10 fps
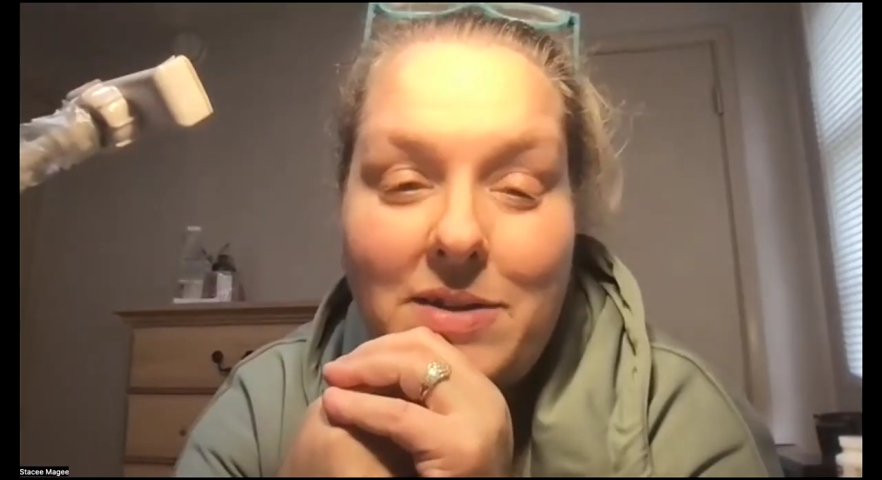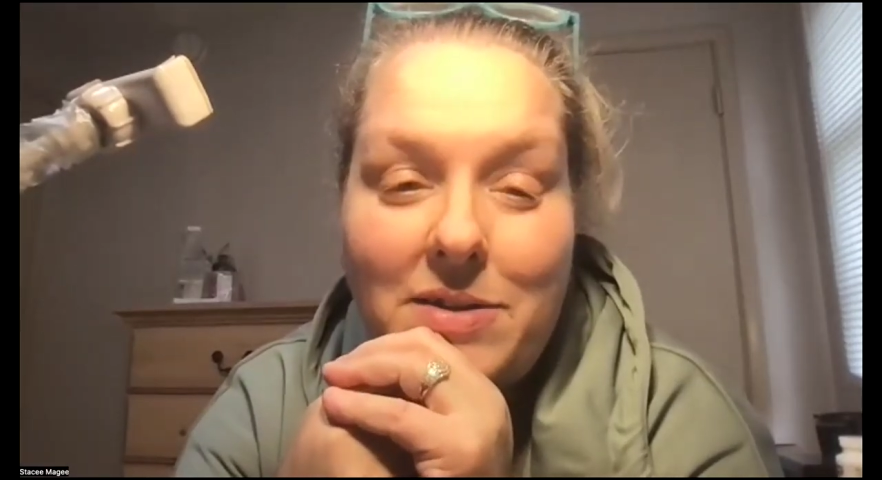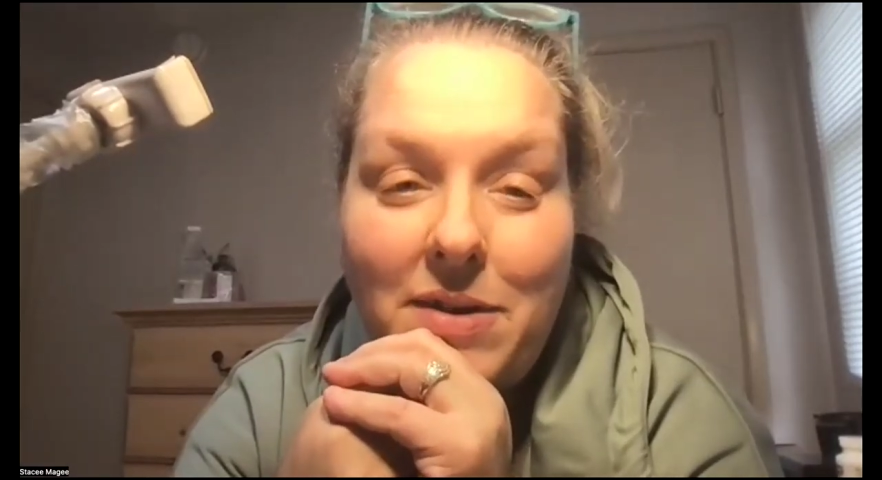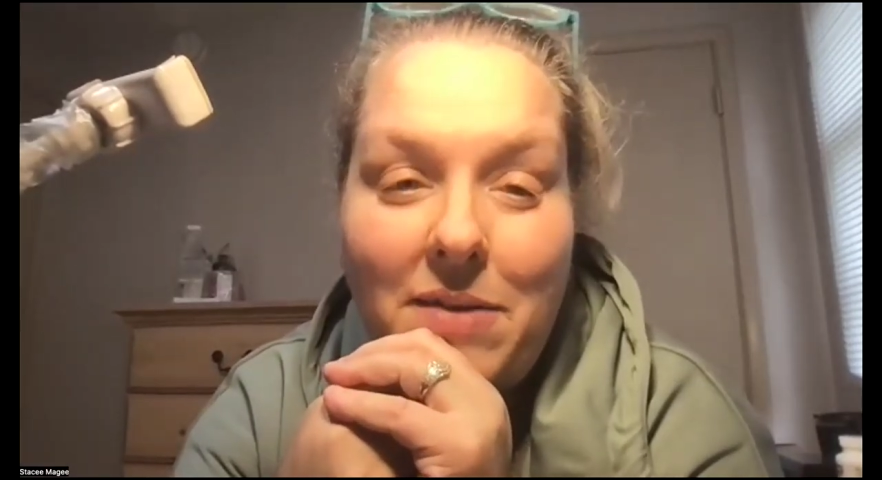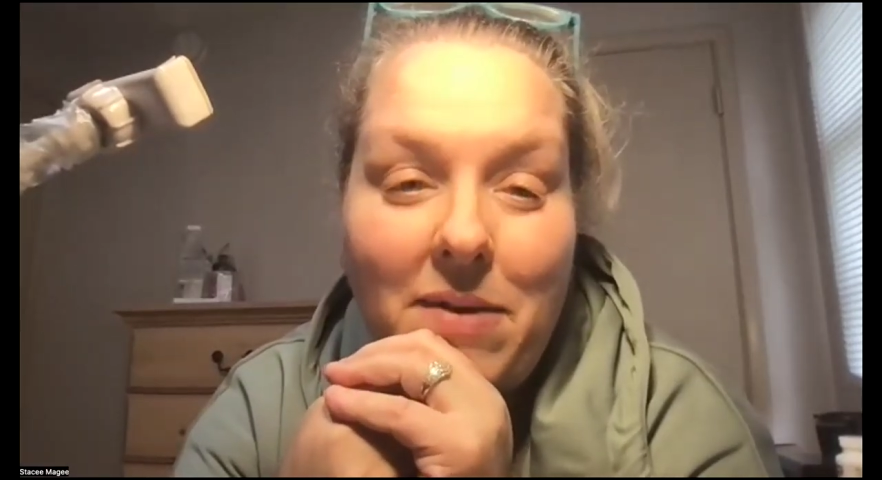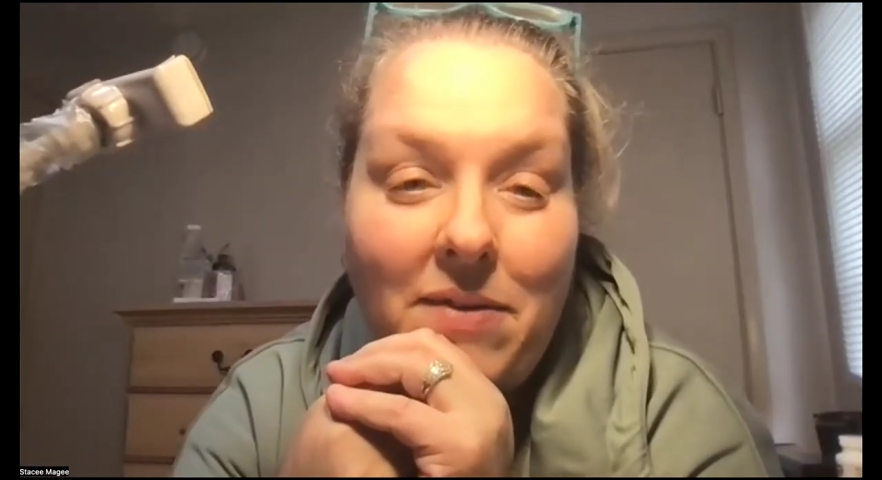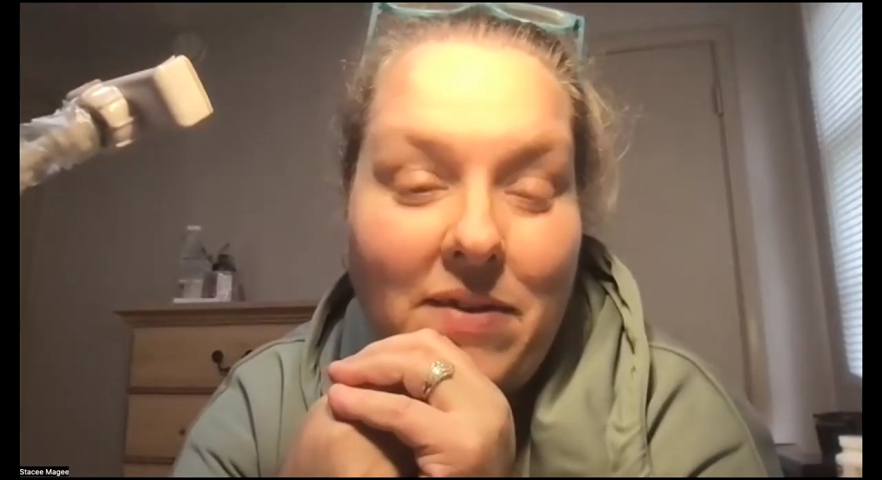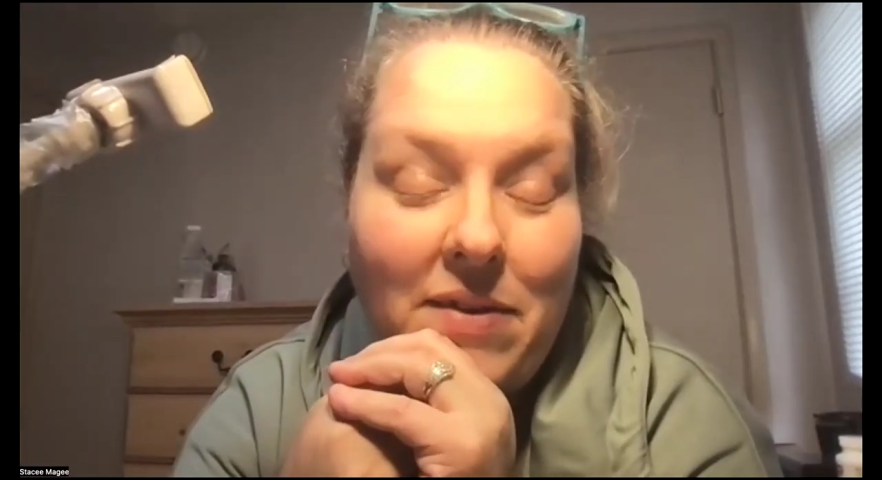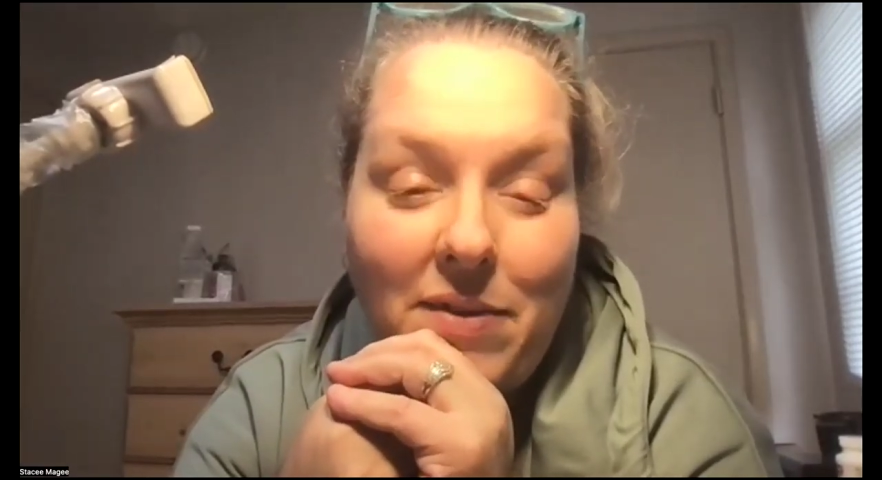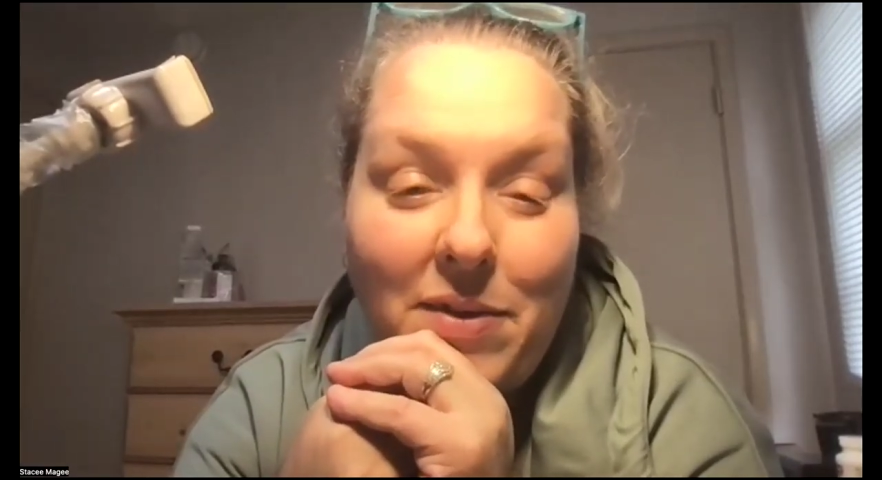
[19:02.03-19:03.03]
to drive my
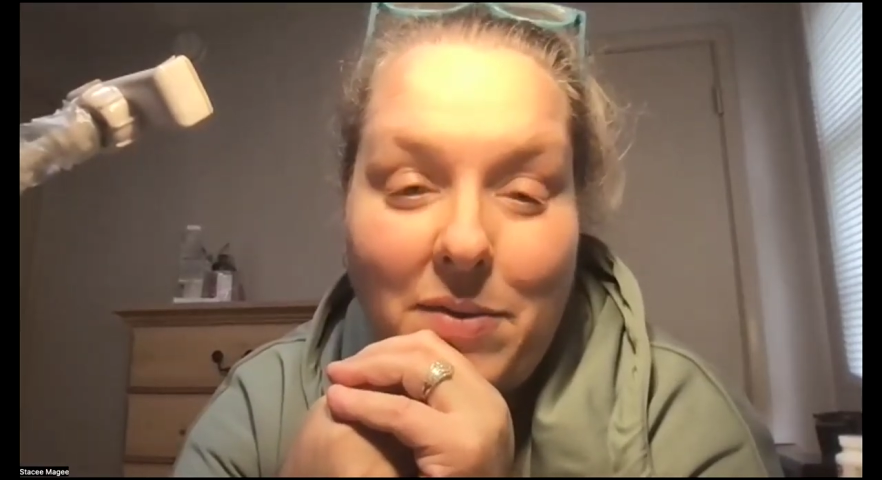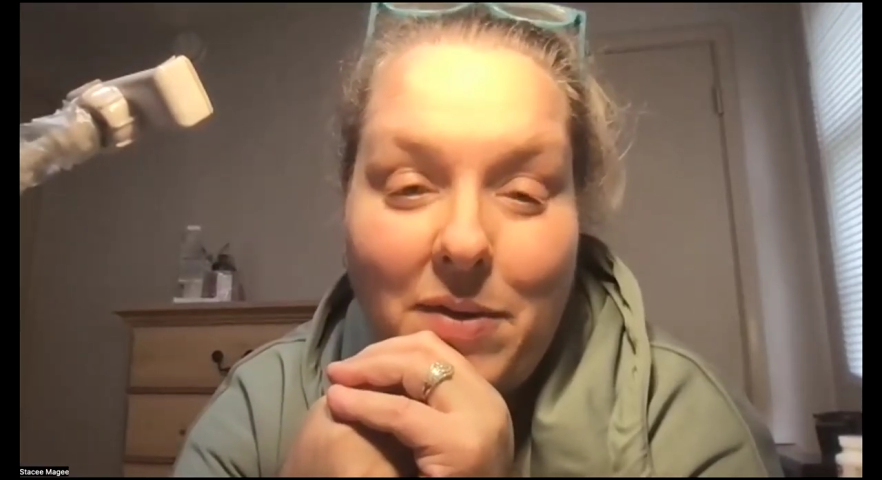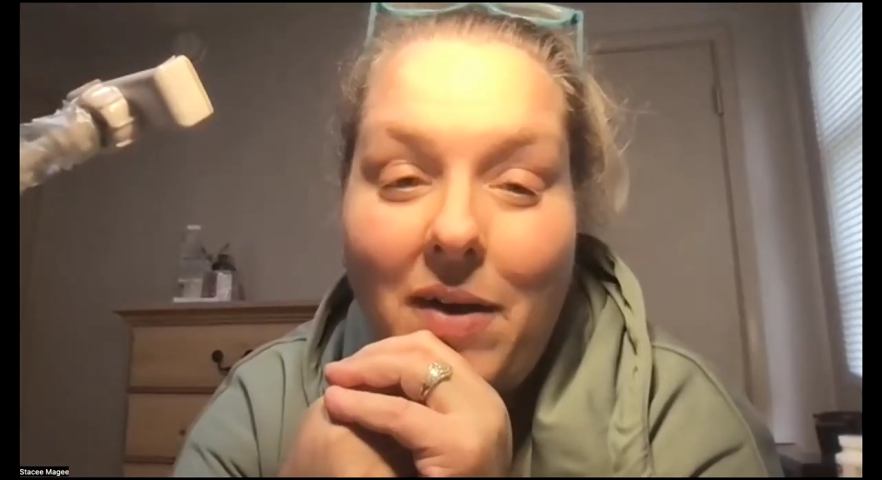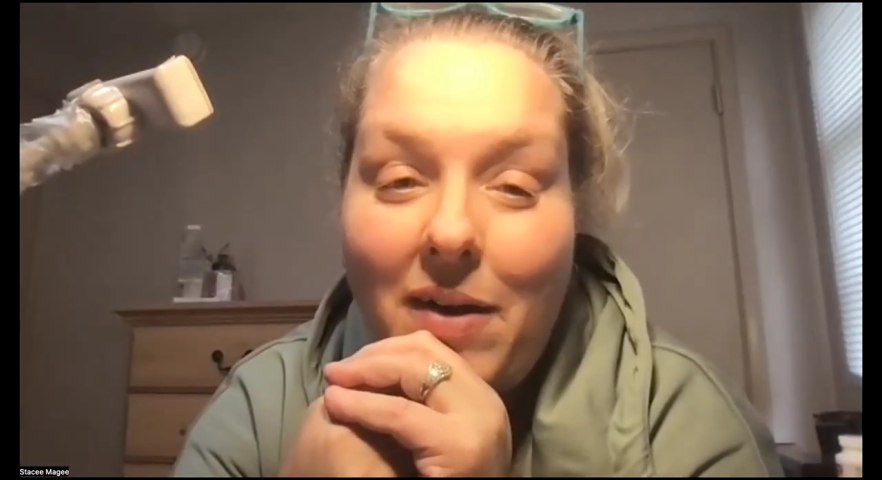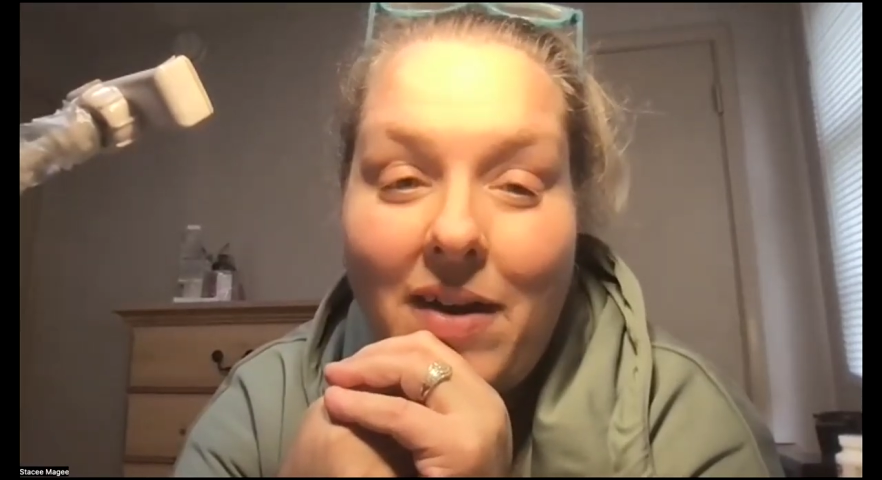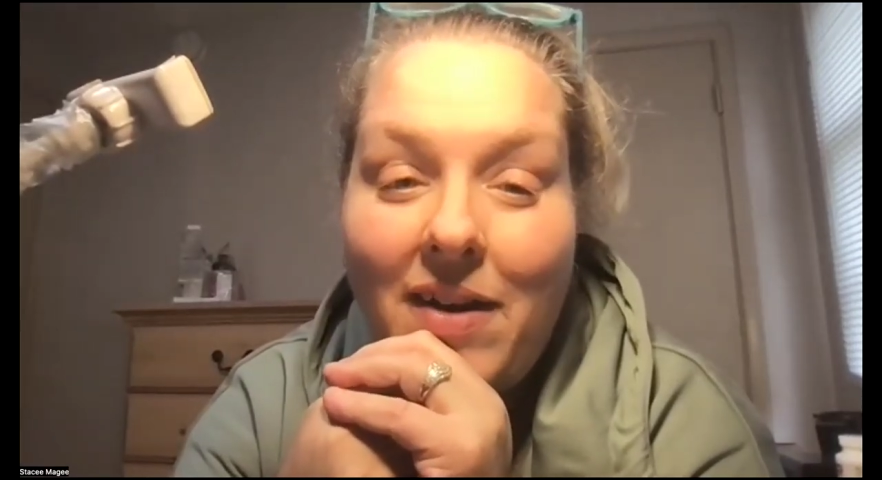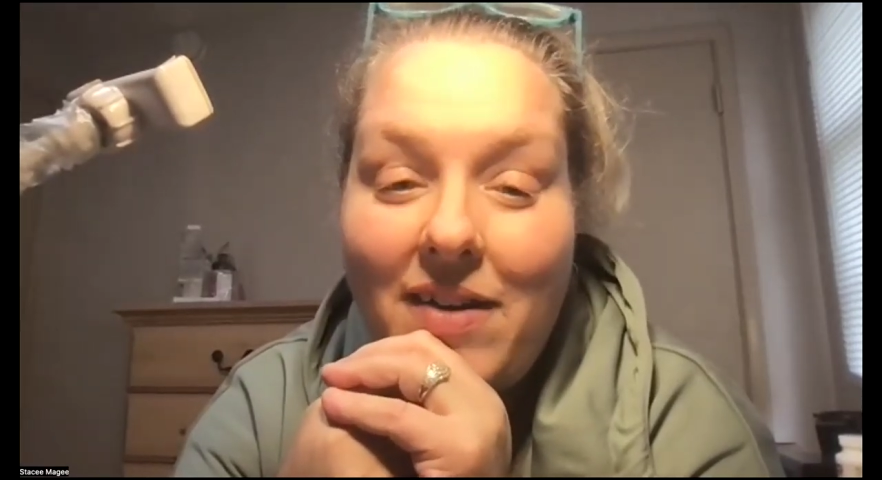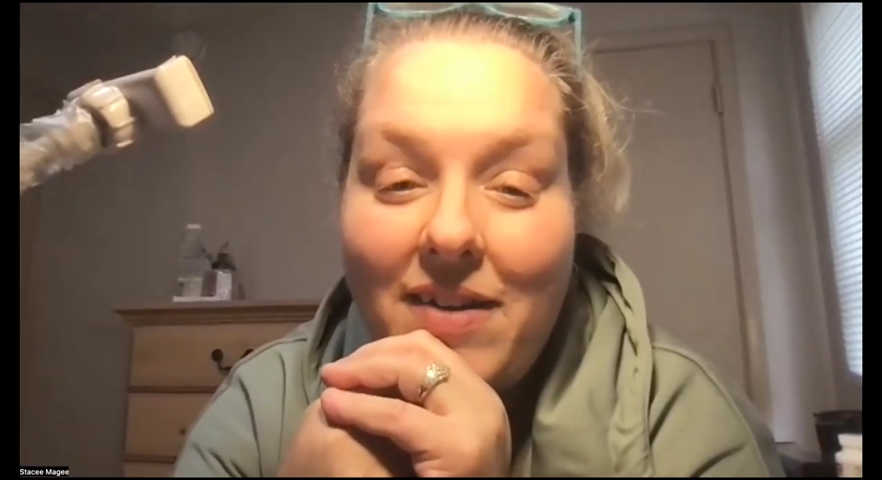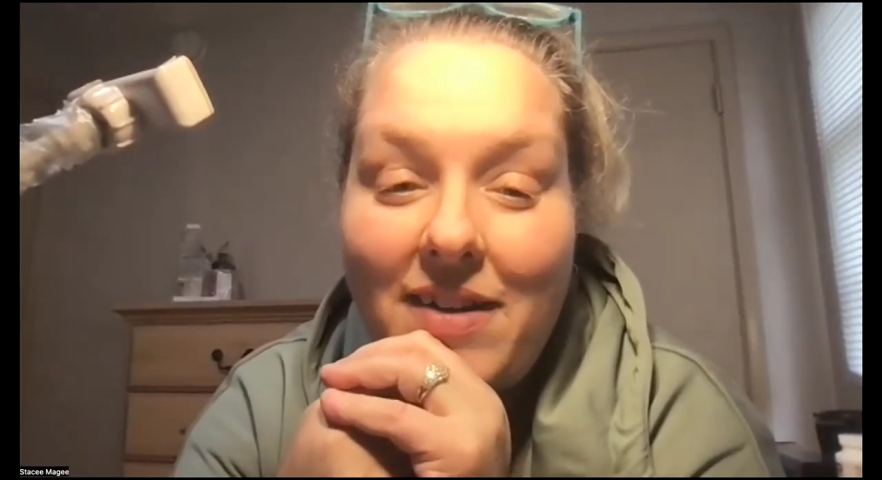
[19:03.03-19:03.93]
favorite new car.